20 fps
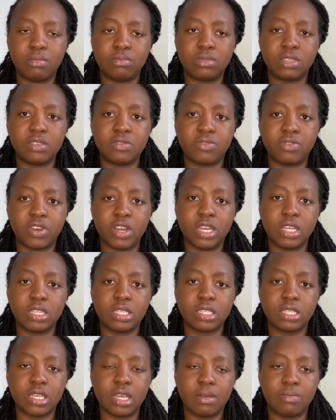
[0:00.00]

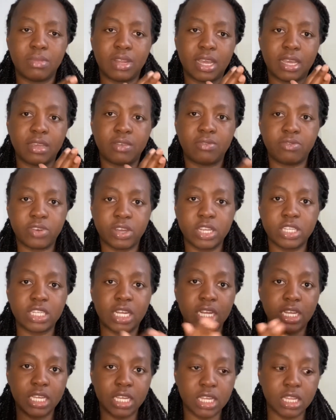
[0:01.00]
different like French
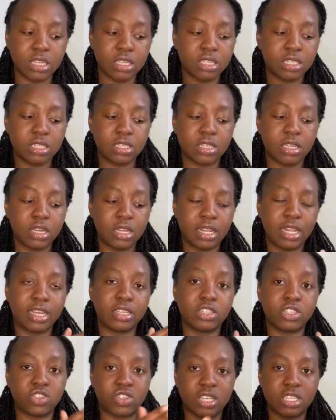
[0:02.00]
and English,
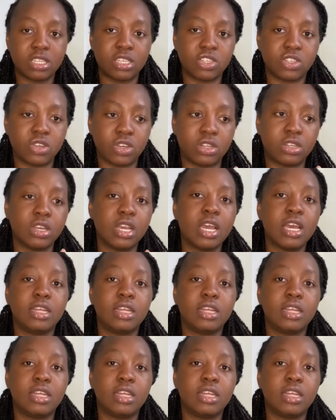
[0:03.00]
like the translation.